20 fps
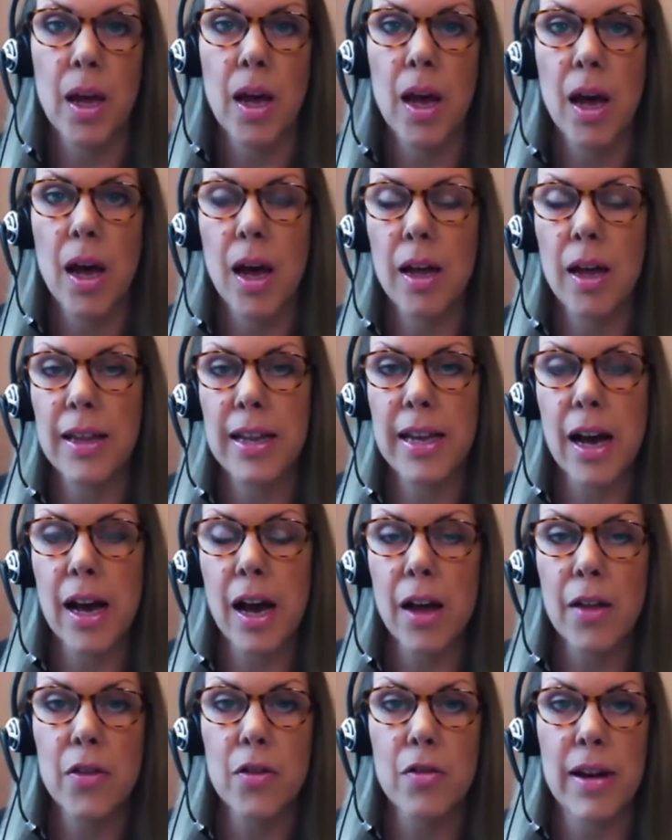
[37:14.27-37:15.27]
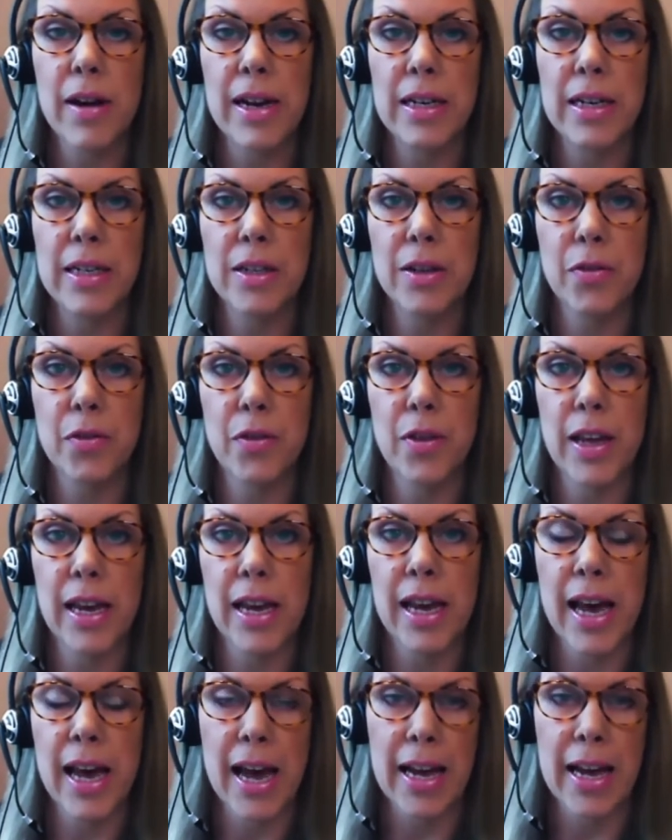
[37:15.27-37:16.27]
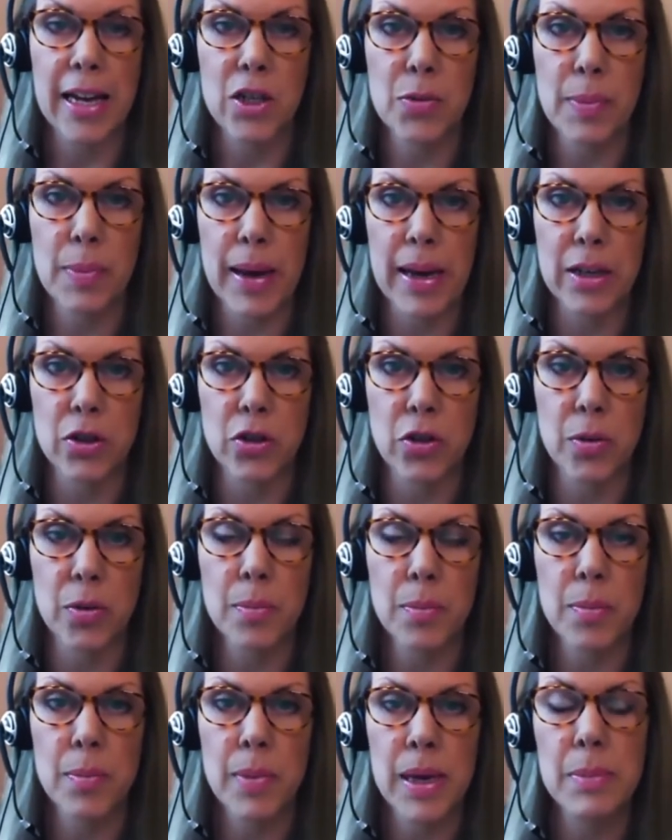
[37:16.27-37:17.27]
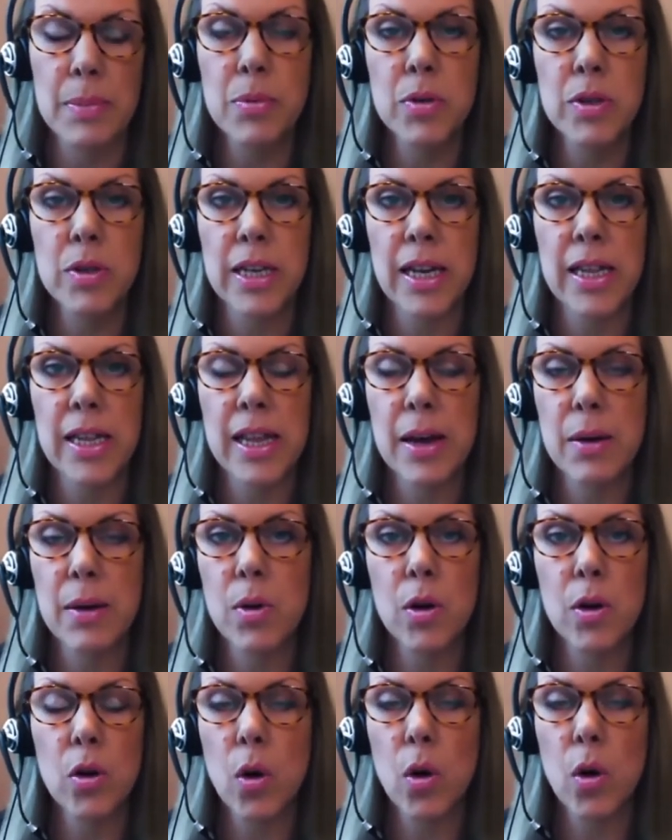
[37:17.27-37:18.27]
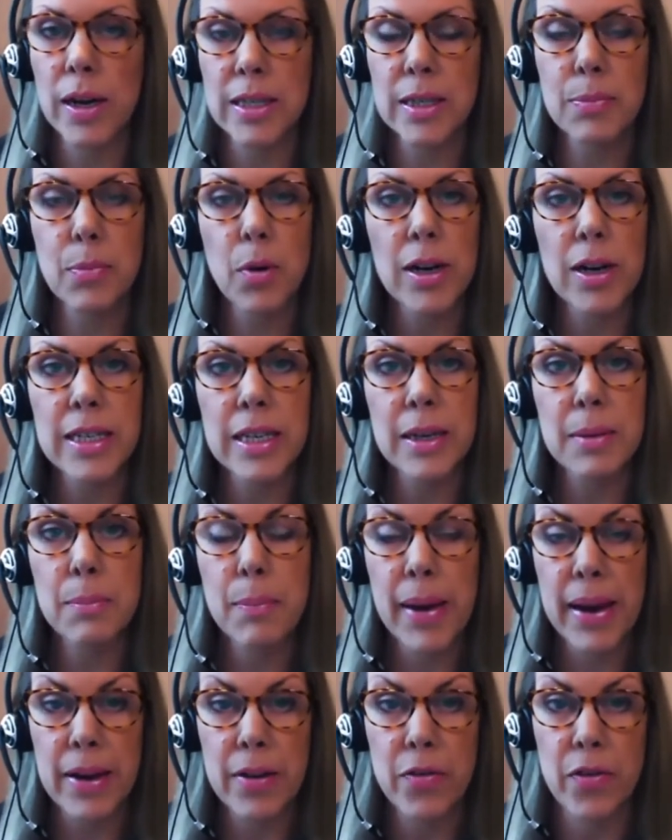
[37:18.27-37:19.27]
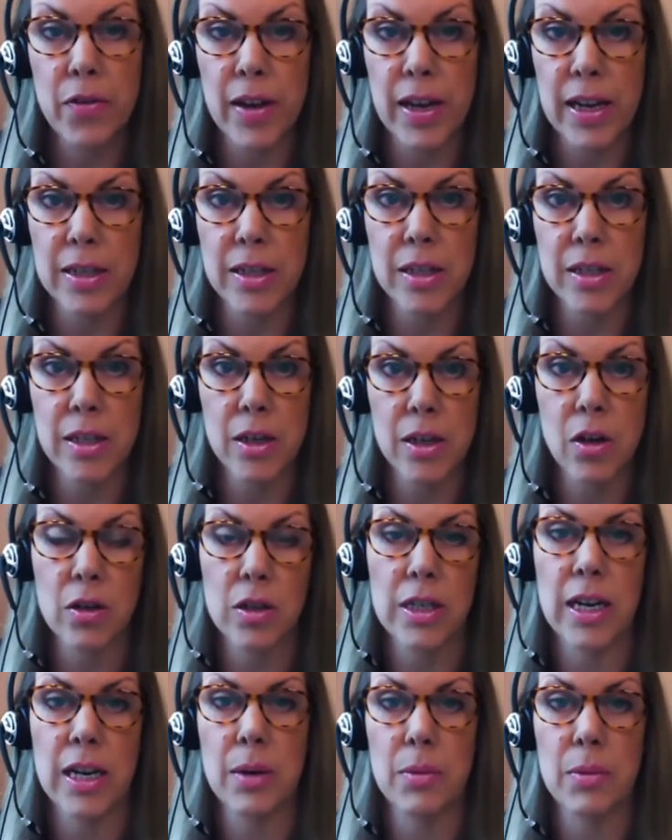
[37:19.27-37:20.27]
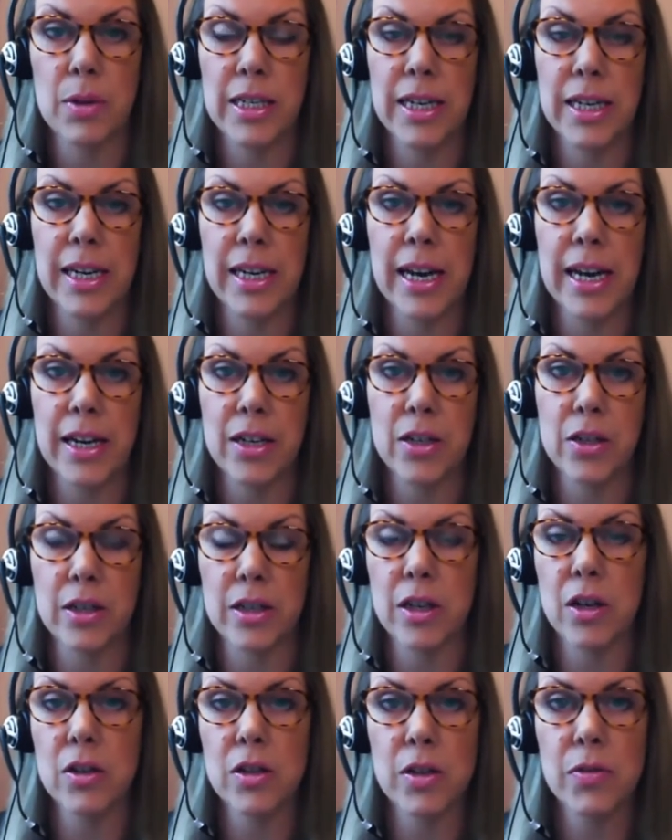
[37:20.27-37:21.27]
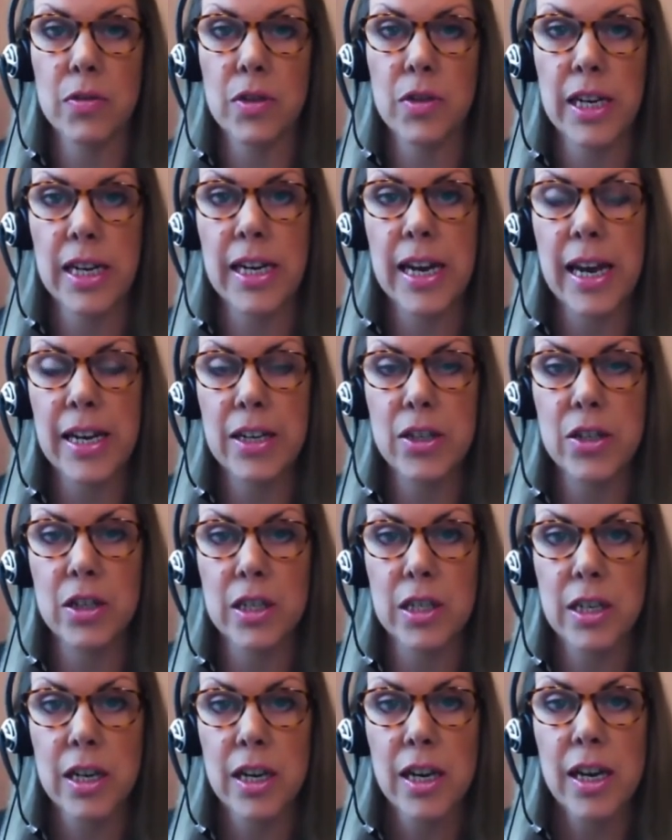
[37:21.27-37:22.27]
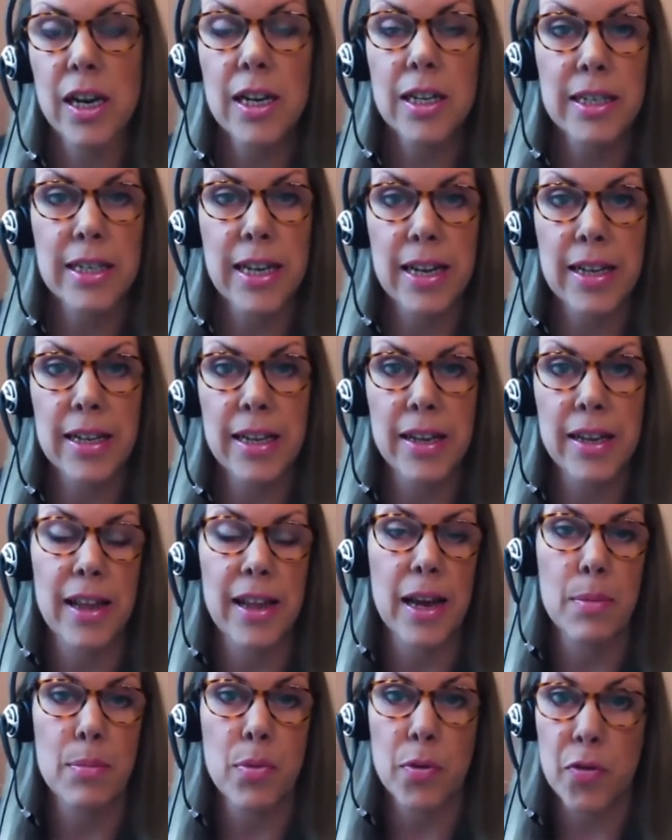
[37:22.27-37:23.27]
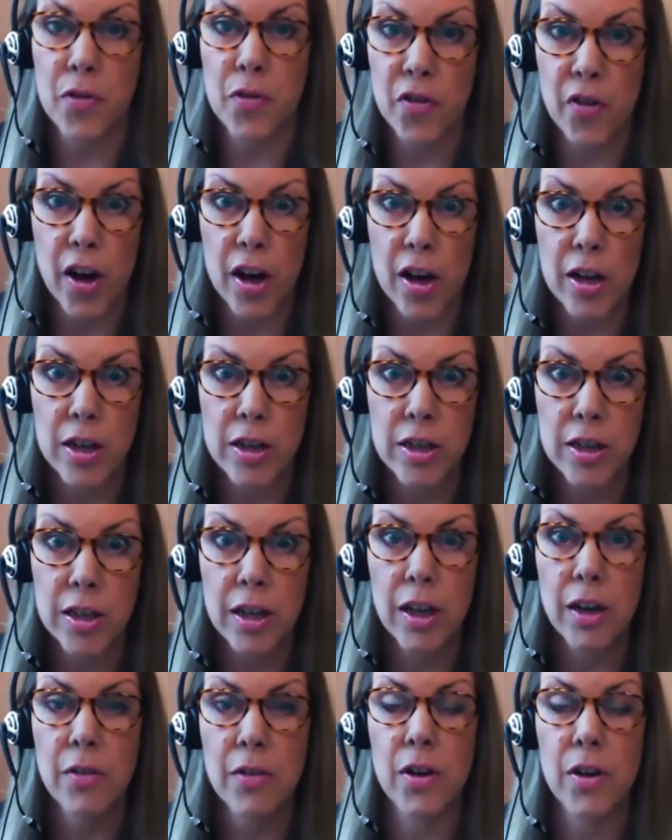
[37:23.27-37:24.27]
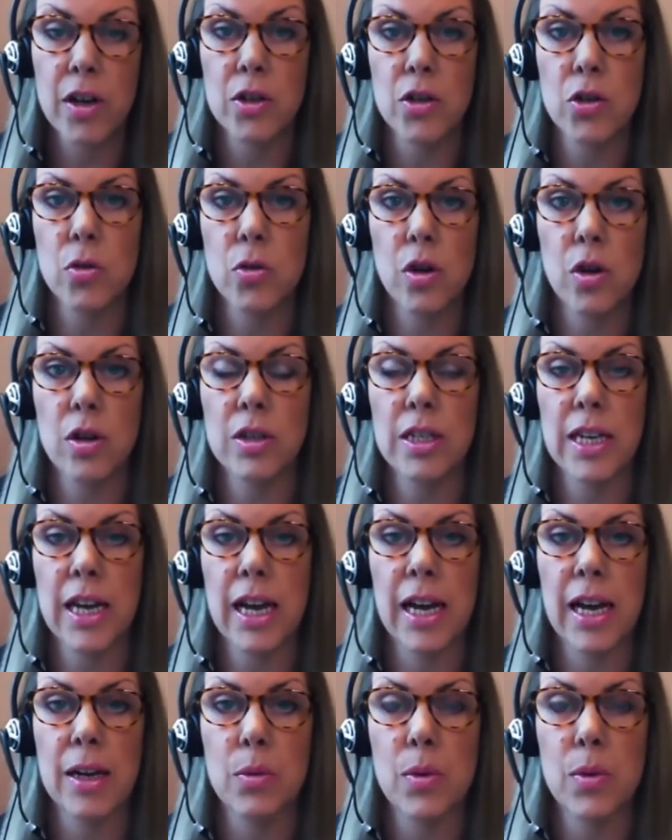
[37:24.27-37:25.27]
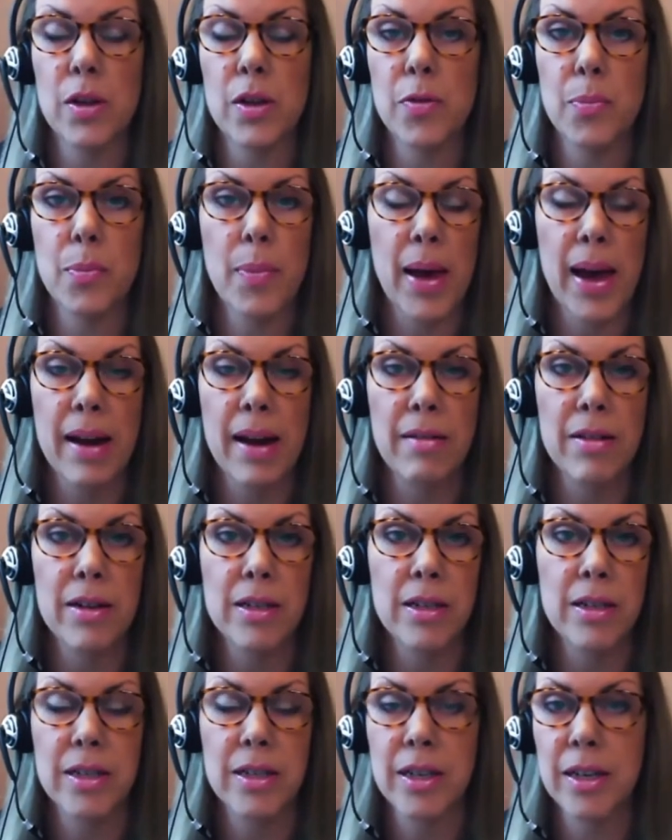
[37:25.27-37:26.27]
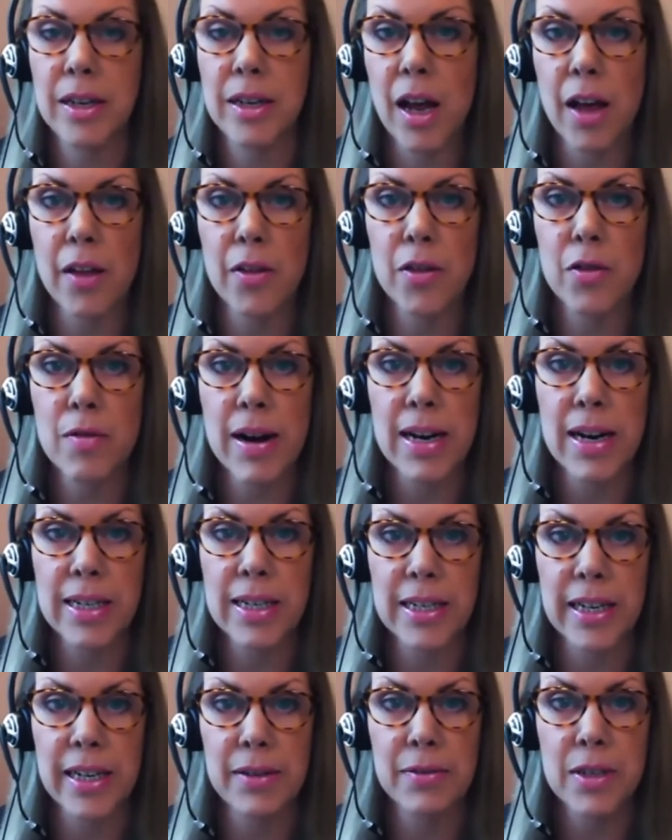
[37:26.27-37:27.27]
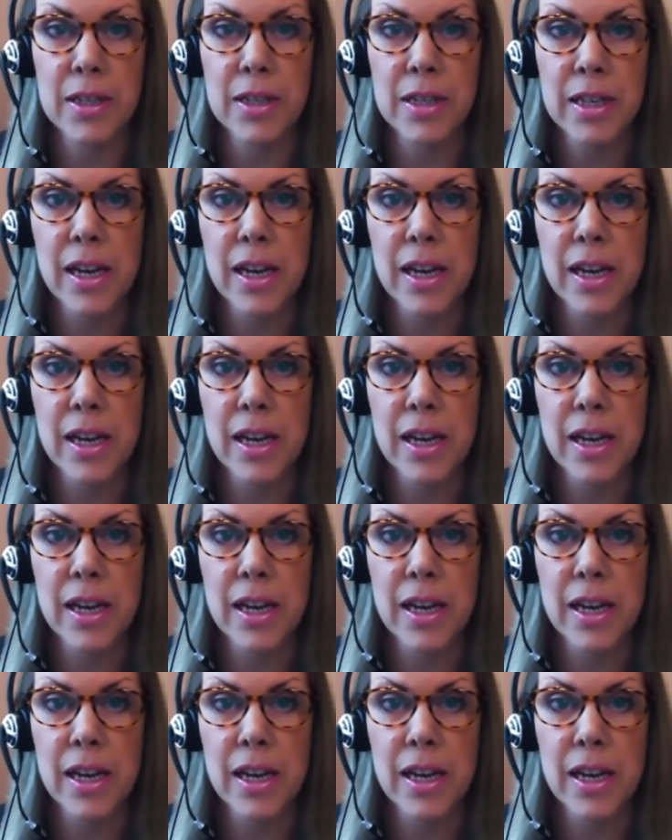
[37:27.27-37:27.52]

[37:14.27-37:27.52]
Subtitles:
At the other end of the age spectrum, people said there were quite surprising benefits to contact with teenagers. Lots of teenagers said that they preferred virtual contact with parents and other relatives.